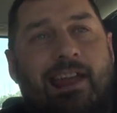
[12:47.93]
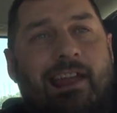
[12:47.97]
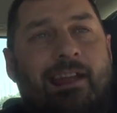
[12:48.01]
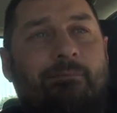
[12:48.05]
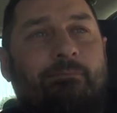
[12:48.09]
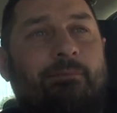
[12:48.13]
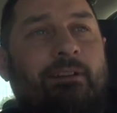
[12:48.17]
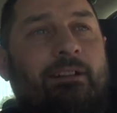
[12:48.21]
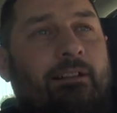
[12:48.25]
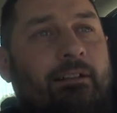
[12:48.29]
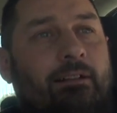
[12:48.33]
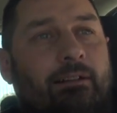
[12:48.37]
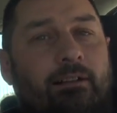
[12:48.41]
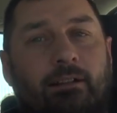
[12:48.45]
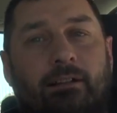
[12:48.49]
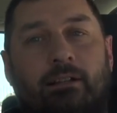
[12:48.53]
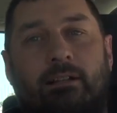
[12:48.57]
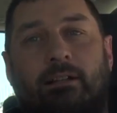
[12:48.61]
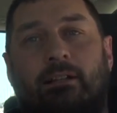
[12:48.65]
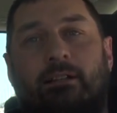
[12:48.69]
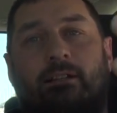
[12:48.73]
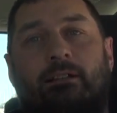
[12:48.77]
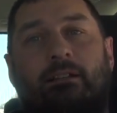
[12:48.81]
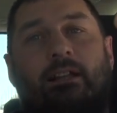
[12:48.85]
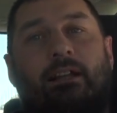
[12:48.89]
a camera
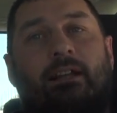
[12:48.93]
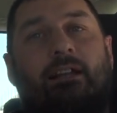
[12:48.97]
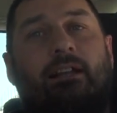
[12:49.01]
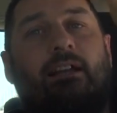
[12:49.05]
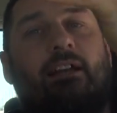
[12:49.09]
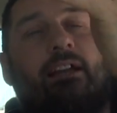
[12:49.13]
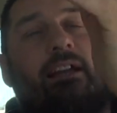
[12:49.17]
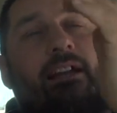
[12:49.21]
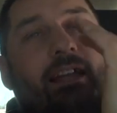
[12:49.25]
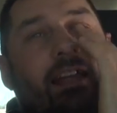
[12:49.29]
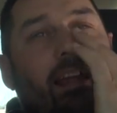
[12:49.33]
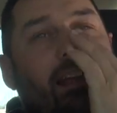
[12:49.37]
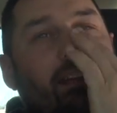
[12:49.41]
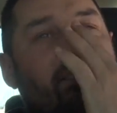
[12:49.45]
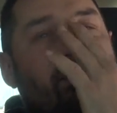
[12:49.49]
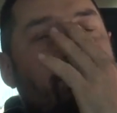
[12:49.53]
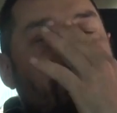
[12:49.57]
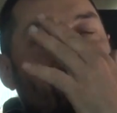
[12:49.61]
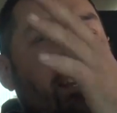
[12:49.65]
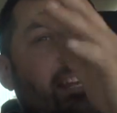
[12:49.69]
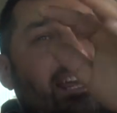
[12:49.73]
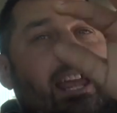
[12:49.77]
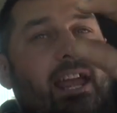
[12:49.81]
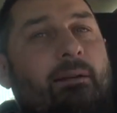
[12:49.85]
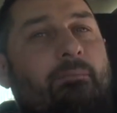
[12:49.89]
like a
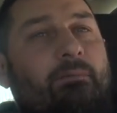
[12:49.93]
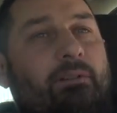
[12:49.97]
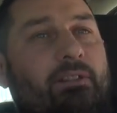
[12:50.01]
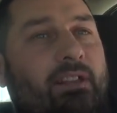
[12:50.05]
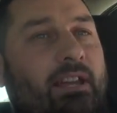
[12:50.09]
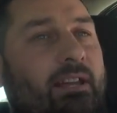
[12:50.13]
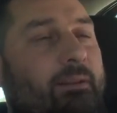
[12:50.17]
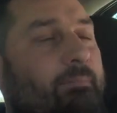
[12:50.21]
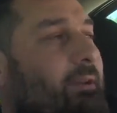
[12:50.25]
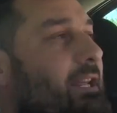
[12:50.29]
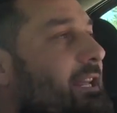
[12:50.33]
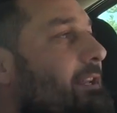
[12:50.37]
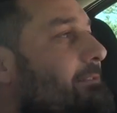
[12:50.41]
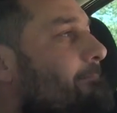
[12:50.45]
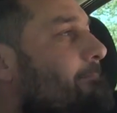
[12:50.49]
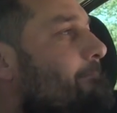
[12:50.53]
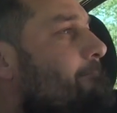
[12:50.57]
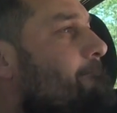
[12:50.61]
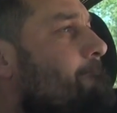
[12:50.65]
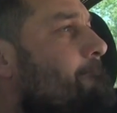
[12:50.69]
HD camera like me,